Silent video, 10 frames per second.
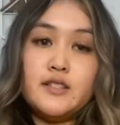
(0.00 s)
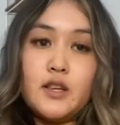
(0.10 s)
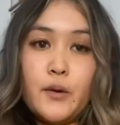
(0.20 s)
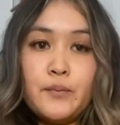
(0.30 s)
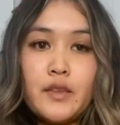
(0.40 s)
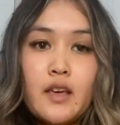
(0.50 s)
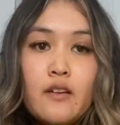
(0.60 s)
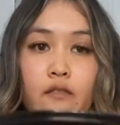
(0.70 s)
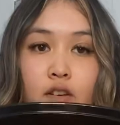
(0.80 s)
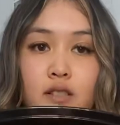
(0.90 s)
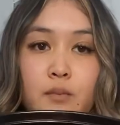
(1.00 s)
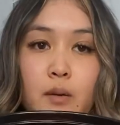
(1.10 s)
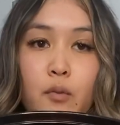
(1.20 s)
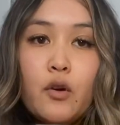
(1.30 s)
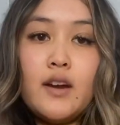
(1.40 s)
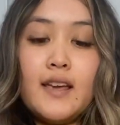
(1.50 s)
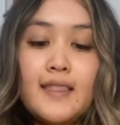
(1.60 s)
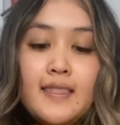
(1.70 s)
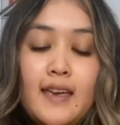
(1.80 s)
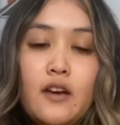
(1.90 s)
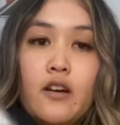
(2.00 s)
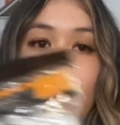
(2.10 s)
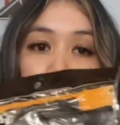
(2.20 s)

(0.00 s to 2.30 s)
So first I'm gonna pour it in there.